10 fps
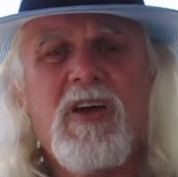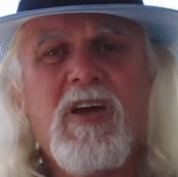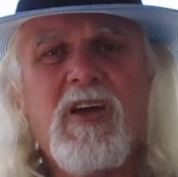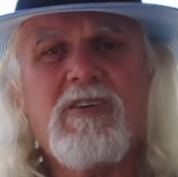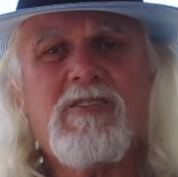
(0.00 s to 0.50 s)

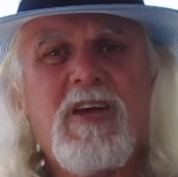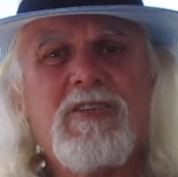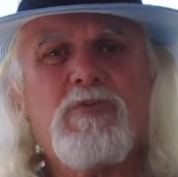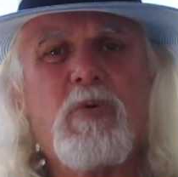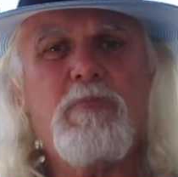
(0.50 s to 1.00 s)
is,
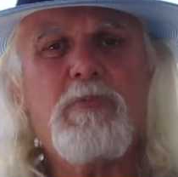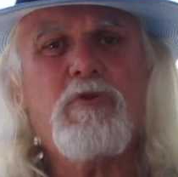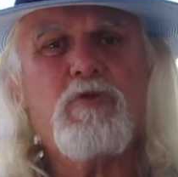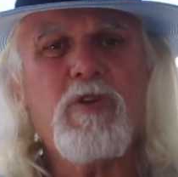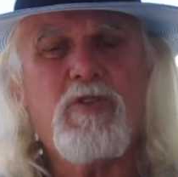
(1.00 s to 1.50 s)
as we're
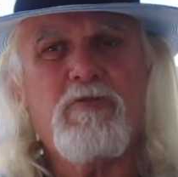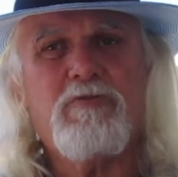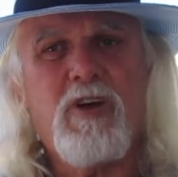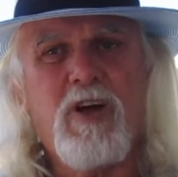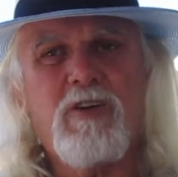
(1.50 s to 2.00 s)
building the
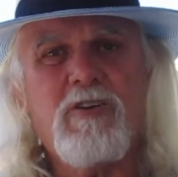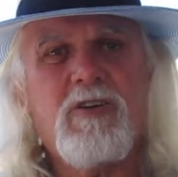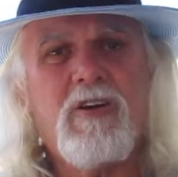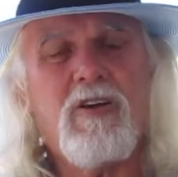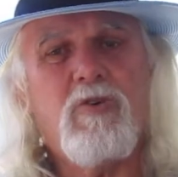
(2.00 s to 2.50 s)

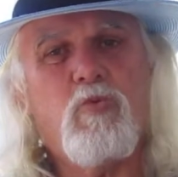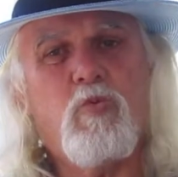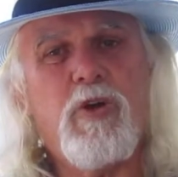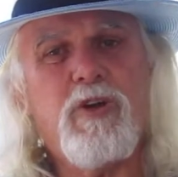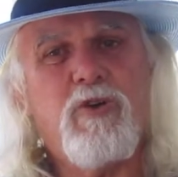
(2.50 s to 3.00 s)
fund,
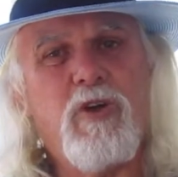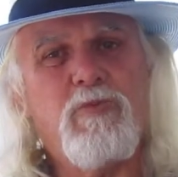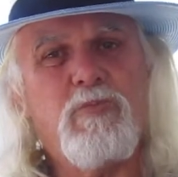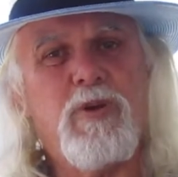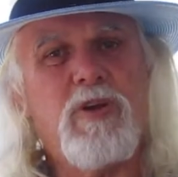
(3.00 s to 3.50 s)
we
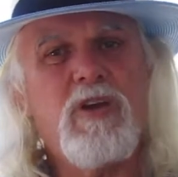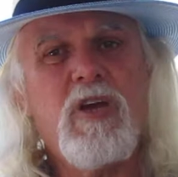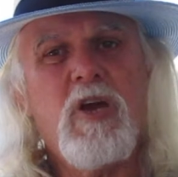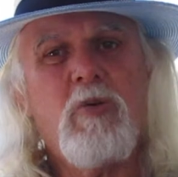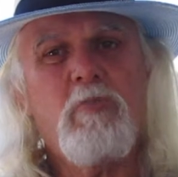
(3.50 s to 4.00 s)
could be
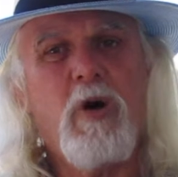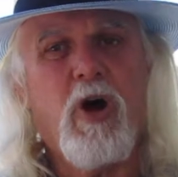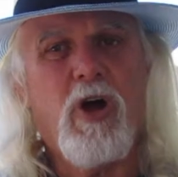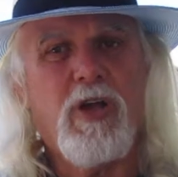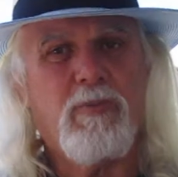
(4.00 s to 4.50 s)

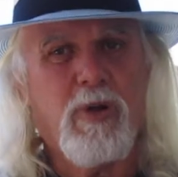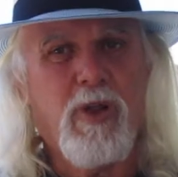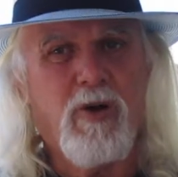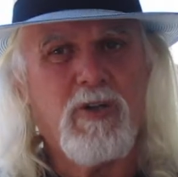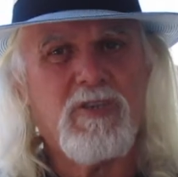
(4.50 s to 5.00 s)
buying
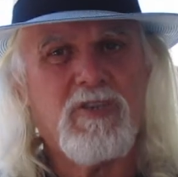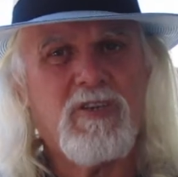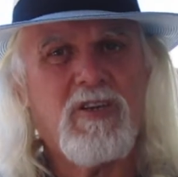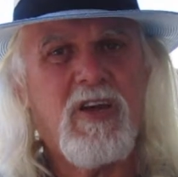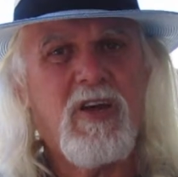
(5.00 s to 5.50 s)

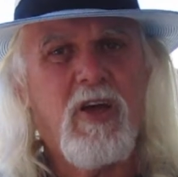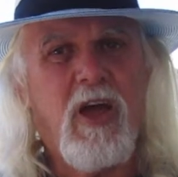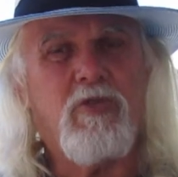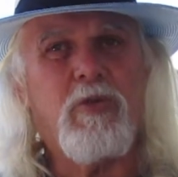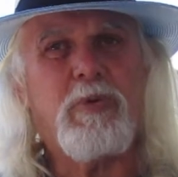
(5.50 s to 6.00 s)
plots
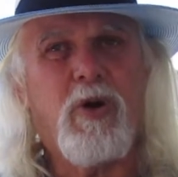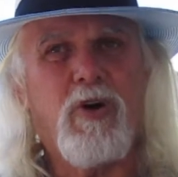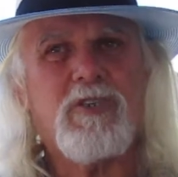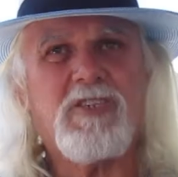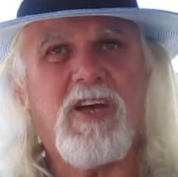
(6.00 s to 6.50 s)
at the
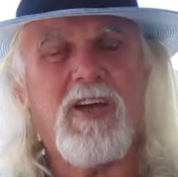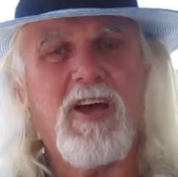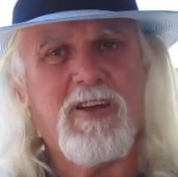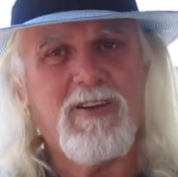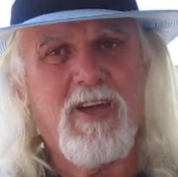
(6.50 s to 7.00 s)
price they
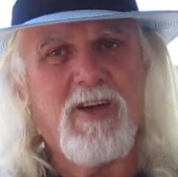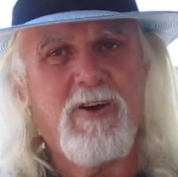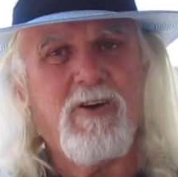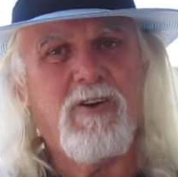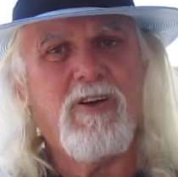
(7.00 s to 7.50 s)
are
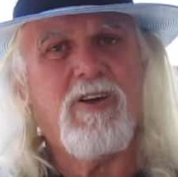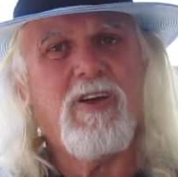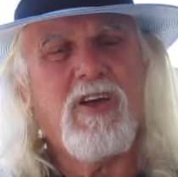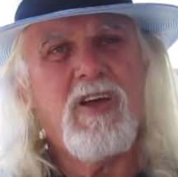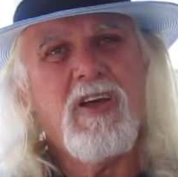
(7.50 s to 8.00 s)
now.
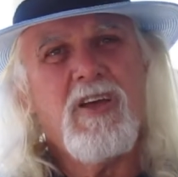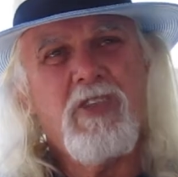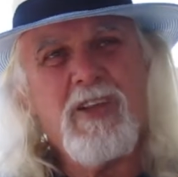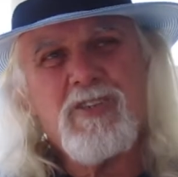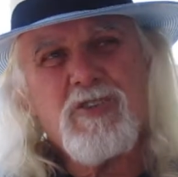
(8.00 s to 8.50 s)

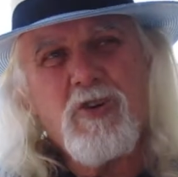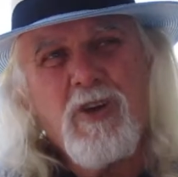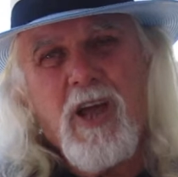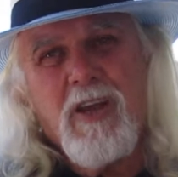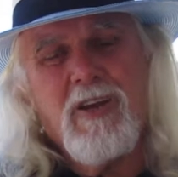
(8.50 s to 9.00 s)
That's
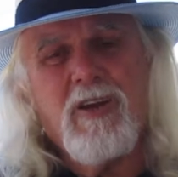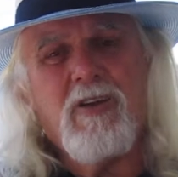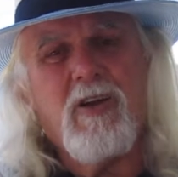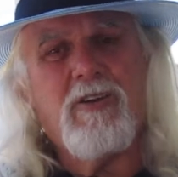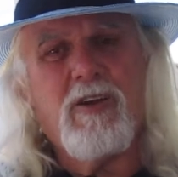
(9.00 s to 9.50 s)
creating
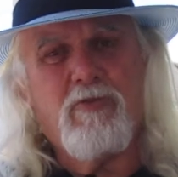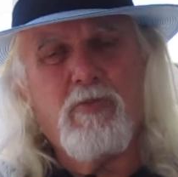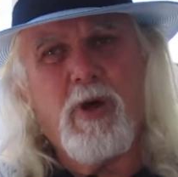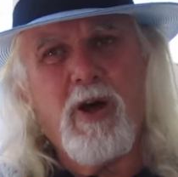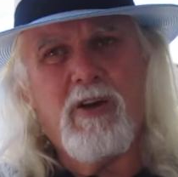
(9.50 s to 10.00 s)
another
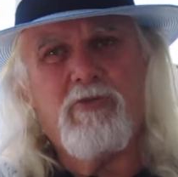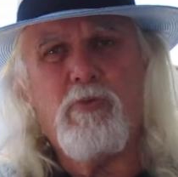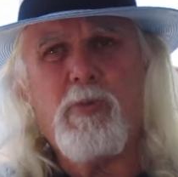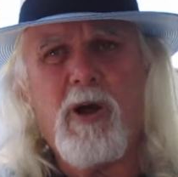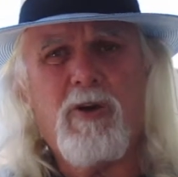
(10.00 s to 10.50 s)
part of a
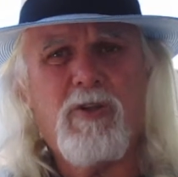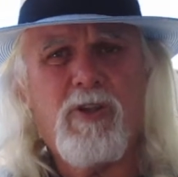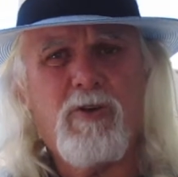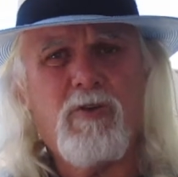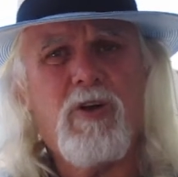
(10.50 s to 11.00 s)

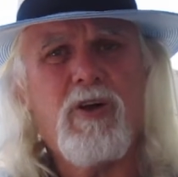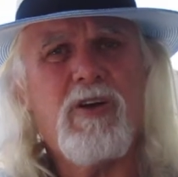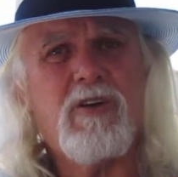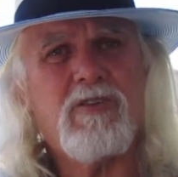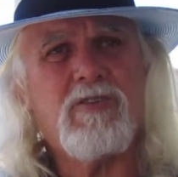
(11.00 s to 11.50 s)
parallel
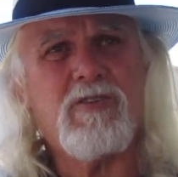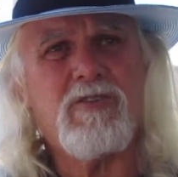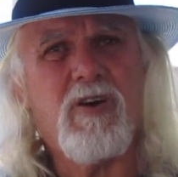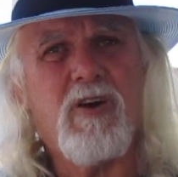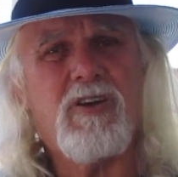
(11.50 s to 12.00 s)

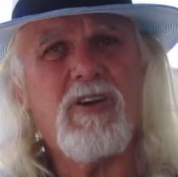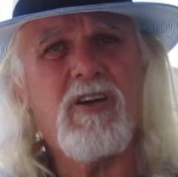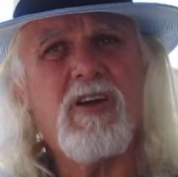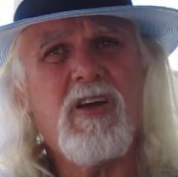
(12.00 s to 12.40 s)
society.